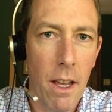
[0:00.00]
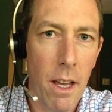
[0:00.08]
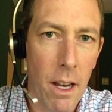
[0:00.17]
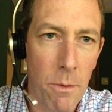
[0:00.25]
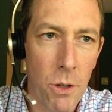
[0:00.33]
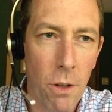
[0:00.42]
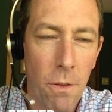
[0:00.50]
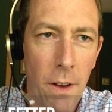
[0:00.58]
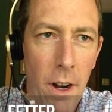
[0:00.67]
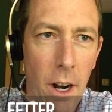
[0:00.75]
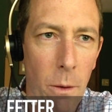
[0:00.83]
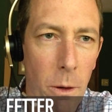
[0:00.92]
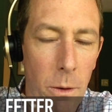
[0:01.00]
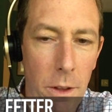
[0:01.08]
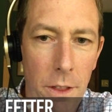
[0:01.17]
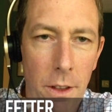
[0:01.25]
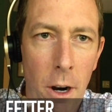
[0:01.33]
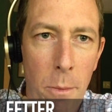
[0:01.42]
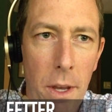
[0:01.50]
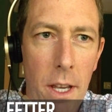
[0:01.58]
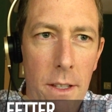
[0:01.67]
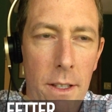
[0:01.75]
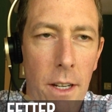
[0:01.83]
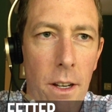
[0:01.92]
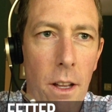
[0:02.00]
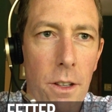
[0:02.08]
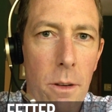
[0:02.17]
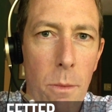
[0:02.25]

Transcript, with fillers: And I'm Joel Feder. I work with ARPA-E's Technology